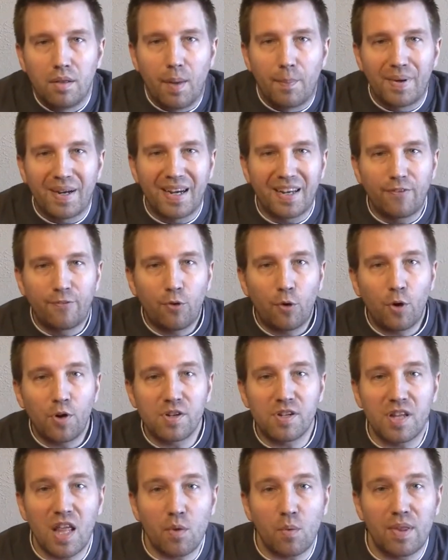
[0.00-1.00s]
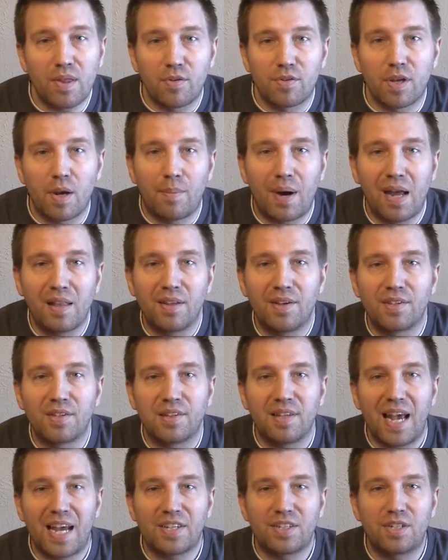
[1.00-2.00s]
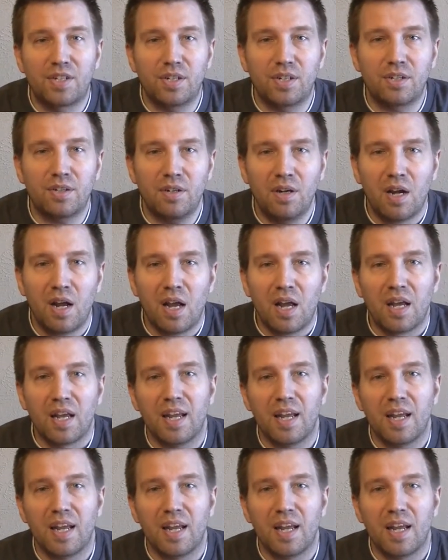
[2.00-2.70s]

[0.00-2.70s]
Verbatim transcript: Number ninety-four is another one that was on my list last year.